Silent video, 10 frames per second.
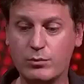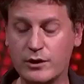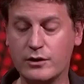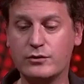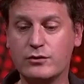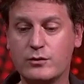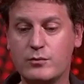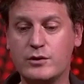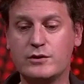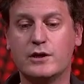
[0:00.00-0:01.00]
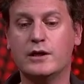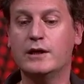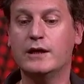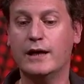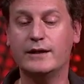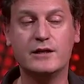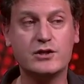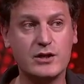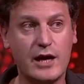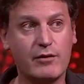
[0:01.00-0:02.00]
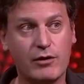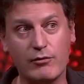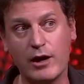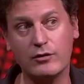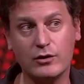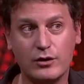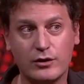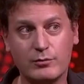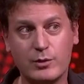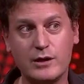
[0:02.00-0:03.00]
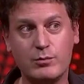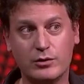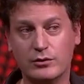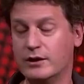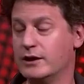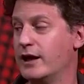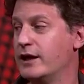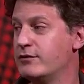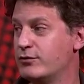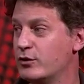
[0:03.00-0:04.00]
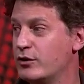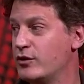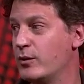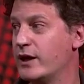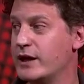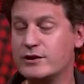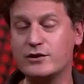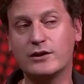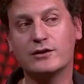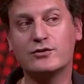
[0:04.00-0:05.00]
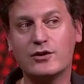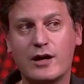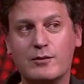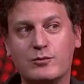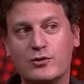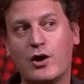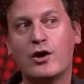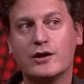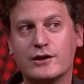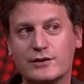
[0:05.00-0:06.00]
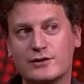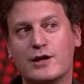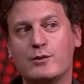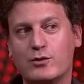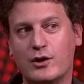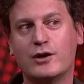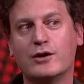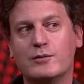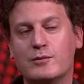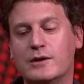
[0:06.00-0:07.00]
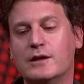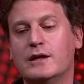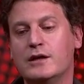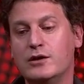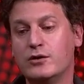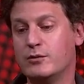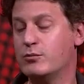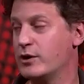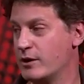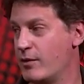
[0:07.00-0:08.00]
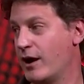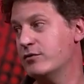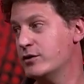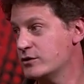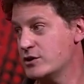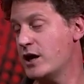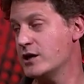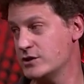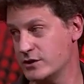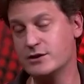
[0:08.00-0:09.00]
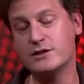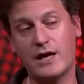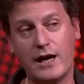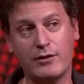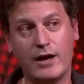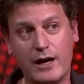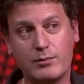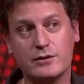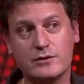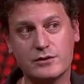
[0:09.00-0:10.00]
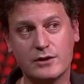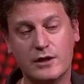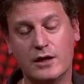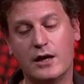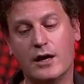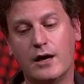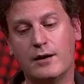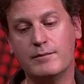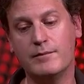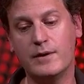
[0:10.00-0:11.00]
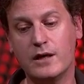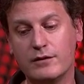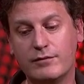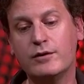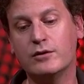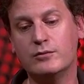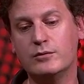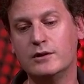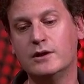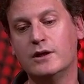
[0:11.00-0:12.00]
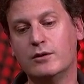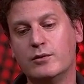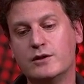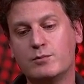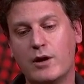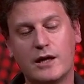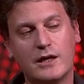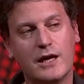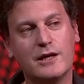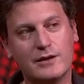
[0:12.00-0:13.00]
put it on your computer, and then share it around a lot of people. And if all of you are hitting the same target at the same time, you can bring about real change, and this is how it happens. In the film, we speculate